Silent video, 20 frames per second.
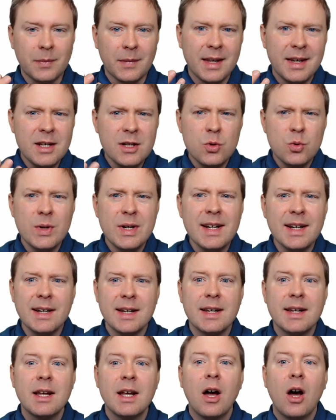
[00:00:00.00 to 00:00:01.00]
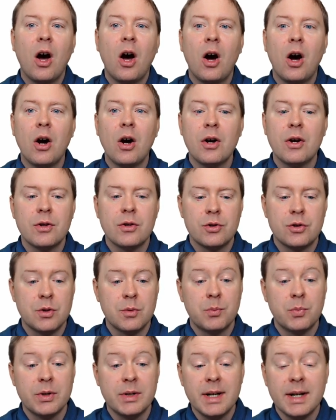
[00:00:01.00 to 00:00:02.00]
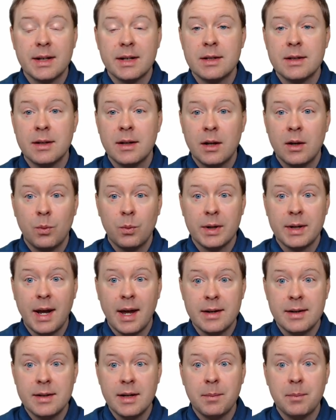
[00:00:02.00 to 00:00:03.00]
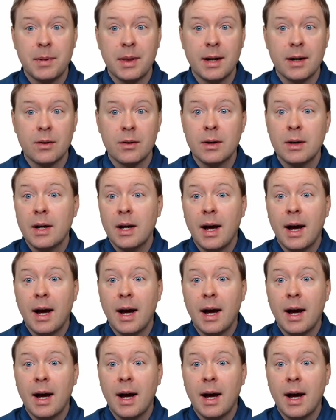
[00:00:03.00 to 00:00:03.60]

And it's really hard to predict what ends up there.